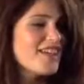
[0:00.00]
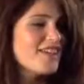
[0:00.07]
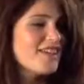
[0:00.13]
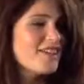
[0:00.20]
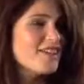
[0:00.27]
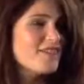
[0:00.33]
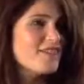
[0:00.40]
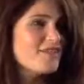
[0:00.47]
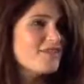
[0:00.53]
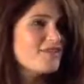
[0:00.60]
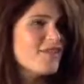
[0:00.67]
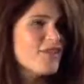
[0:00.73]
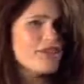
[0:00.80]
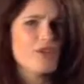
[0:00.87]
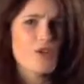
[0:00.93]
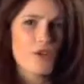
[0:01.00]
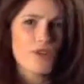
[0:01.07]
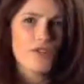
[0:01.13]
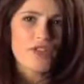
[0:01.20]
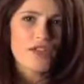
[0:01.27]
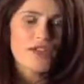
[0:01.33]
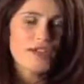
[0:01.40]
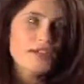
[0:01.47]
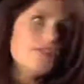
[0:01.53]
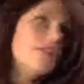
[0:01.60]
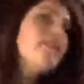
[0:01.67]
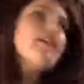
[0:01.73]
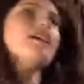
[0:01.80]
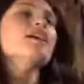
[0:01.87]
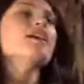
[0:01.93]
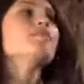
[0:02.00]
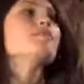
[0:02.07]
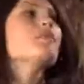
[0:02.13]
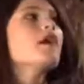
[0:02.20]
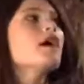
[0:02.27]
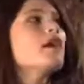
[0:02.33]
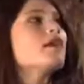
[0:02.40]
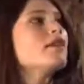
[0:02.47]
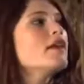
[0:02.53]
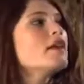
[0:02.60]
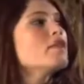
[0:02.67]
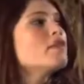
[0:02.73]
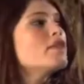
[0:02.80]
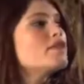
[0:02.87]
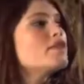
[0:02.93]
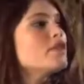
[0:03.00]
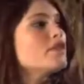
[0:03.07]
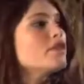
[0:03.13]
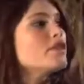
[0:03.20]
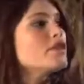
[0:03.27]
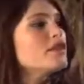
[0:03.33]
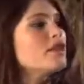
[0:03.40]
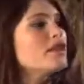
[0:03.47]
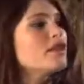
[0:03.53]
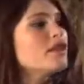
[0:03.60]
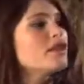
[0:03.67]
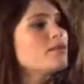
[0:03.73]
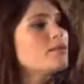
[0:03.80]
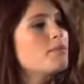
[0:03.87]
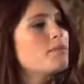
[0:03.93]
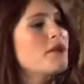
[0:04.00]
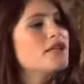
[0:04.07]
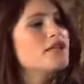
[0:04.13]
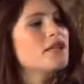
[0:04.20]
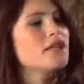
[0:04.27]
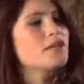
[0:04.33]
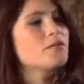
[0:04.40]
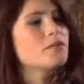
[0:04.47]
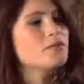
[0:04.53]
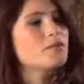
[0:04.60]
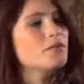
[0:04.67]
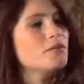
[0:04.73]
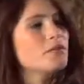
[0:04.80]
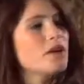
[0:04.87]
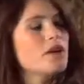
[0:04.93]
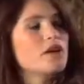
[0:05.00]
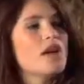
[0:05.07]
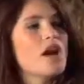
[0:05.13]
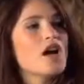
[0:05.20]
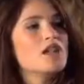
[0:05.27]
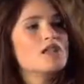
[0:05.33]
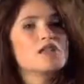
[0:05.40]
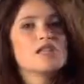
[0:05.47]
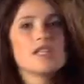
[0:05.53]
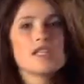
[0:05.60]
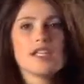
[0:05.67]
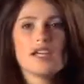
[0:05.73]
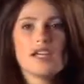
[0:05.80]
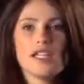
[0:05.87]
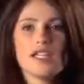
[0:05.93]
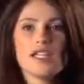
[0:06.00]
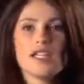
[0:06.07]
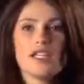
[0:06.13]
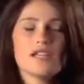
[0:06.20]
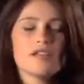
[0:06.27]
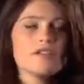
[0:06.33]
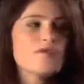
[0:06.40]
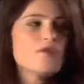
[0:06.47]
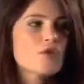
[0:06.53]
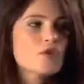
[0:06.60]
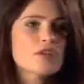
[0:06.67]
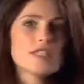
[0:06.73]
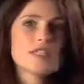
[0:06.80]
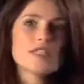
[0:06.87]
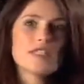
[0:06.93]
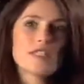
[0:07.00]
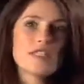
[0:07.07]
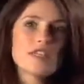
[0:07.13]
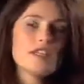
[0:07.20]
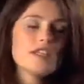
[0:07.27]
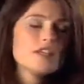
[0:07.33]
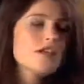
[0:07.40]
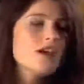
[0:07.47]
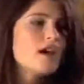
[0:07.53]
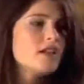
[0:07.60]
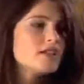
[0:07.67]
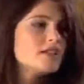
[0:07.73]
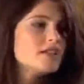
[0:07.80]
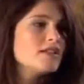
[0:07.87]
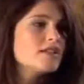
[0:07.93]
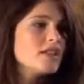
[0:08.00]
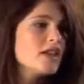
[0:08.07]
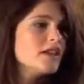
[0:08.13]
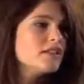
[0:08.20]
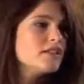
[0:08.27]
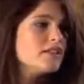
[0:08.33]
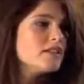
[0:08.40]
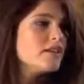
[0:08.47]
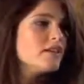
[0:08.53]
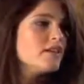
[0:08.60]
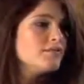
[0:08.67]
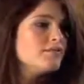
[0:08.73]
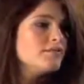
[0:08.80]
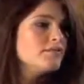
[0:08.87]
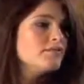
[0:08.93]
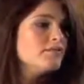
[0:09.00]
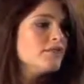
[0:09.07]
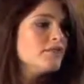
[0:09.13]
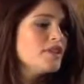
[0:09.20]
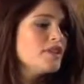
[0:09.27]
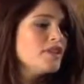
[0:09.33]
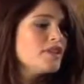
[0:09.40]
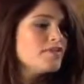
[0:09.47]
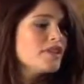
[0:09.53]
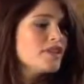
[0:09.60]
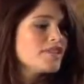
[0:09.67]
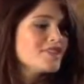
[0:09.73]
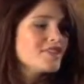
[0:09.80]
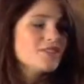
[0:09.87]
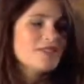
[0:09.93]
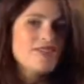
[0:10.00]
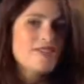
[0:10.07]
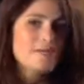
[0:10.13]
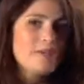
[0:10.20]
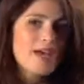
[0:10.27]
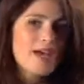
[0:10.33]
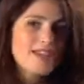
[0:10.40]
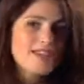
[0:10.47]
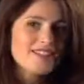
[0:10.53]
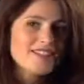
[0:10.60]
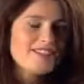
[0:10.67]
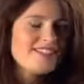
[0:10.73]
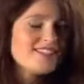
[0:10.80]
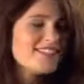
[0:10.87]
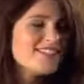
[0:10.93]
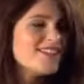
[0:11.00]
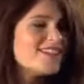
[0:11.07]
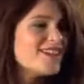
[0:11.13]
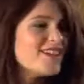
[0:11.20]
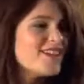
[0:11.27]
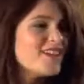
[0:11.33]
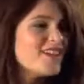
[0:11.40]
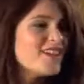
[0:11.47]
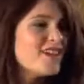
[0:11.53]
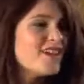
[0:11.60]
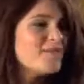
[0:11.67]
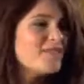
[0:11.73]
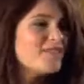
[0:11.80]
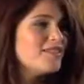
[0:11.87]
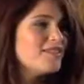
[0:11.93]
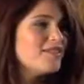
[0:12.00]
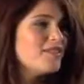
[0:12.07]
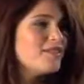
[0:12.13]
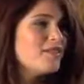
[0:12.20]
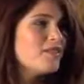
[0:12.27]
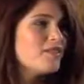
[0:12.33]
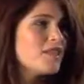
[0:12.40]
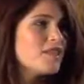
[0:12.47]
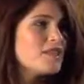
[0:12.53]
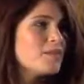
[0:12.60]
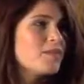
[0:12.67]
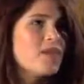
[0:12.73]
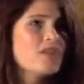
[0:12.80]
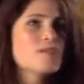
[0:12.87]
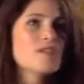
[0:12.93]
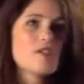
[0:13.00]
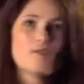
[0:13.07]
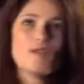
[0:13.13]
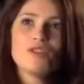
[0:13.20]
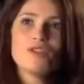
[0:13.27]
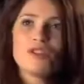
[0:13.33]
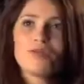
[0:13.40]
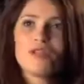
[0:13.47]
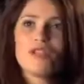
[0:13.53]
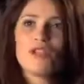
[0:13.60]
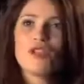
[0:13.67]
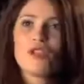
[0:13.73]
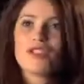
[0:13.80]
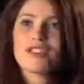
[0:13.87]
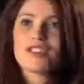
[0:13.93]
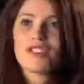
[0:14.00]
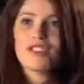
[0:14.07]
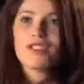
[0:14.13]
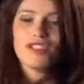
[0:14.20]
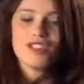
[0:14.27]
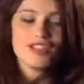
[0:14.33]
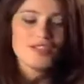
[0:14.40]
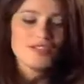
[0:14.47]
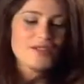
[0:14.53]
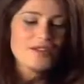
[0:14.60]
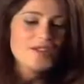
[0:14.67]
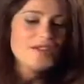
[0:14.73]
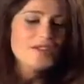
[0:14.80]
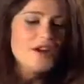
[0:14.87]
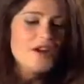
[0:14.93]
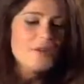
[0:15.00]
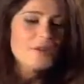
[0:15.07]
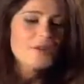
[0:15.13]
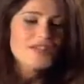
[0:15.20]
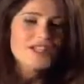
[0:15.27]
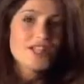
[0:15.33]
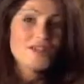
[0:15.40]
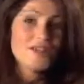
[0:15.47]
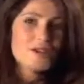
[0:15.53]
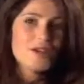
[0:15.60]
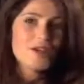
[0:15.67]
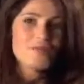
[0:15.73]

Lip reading: very gothic looking. And then we softened it. I made it a little bit more hunter-like, forest colours, and but still leather pants. And it's a period movie, but not so. I was allowed to